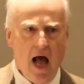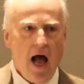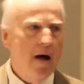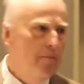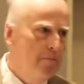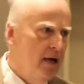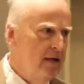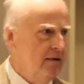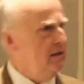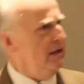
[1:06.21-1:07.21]

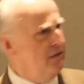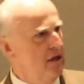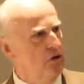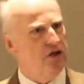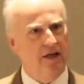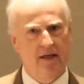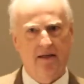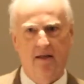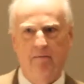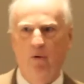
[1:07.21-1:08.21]
But even though she
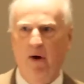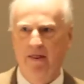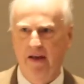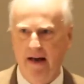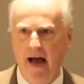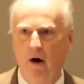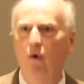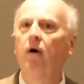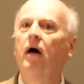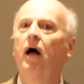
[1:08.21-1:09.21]
didn't point that
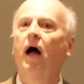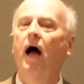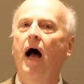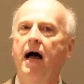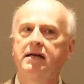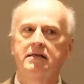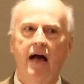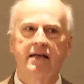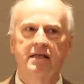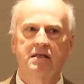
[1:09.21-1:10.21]
out,
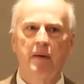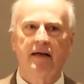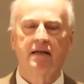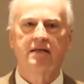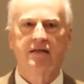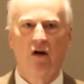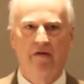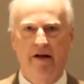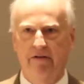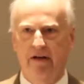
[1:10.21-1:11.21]
I suspect it's
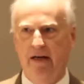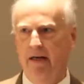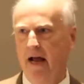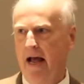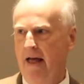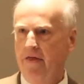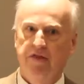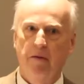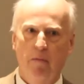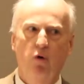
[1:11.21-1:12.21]
self-evident
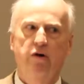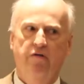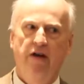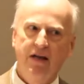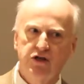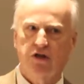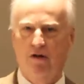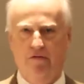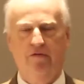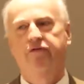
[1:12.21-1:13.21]
that the
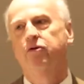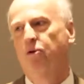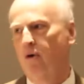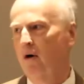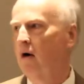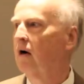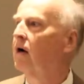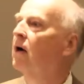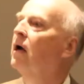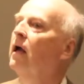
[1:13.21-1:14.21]
motivation for